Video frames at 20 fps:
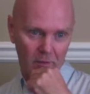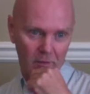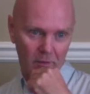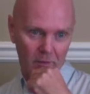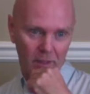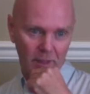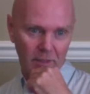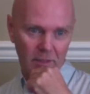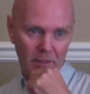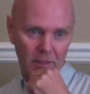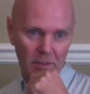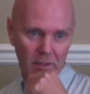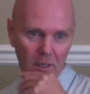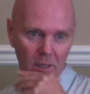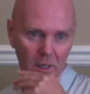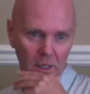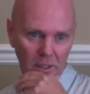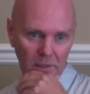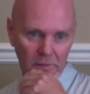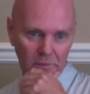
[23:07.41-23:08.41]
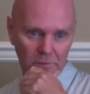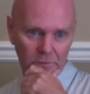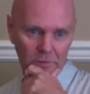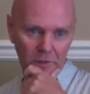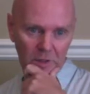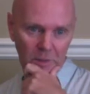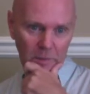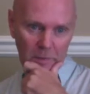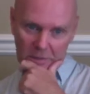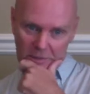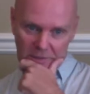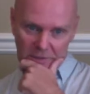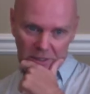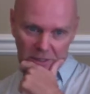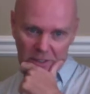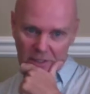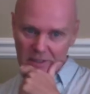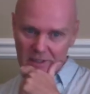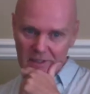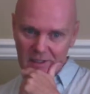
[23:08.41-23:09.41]
Eating a high-fiber
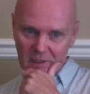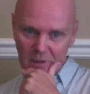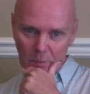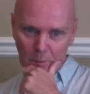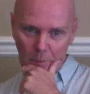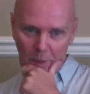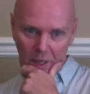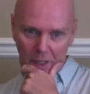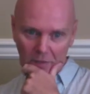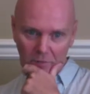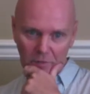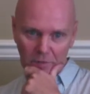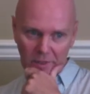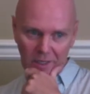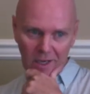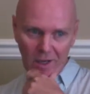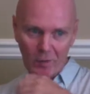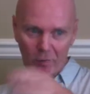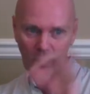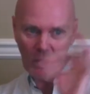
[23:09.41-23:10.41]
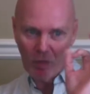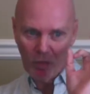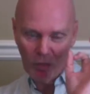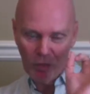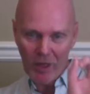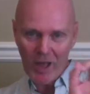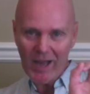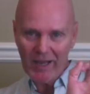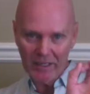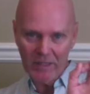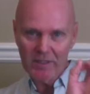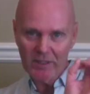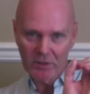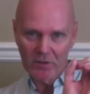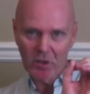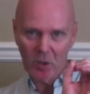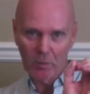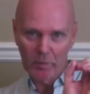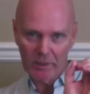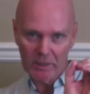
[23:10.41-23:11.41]
diet can benefit health. That is a
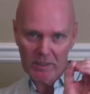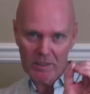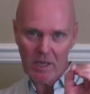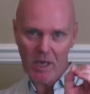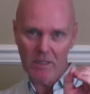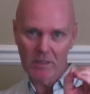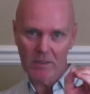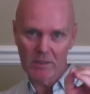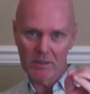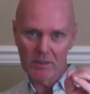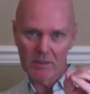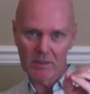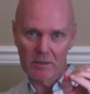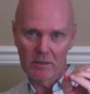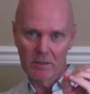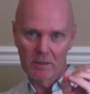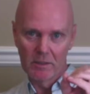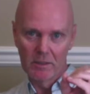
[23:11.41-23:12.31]
topic sentence.